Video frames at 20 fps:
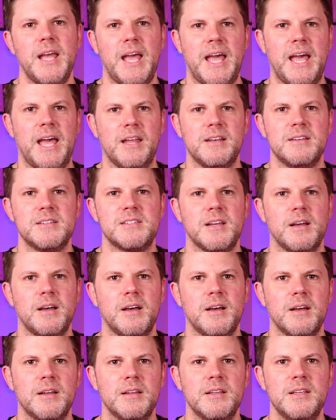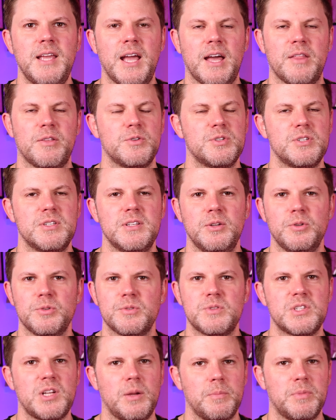And yeah, there's still
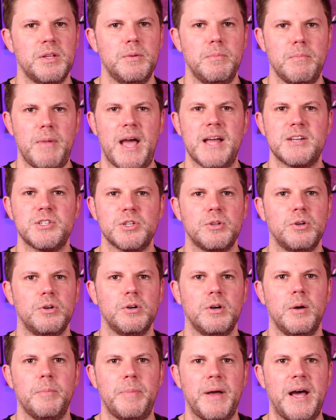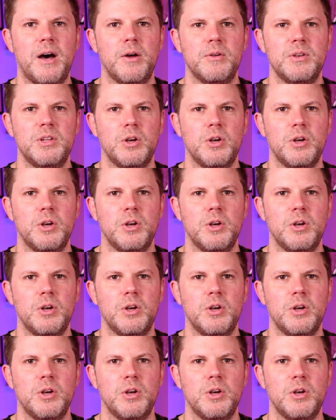something magical about,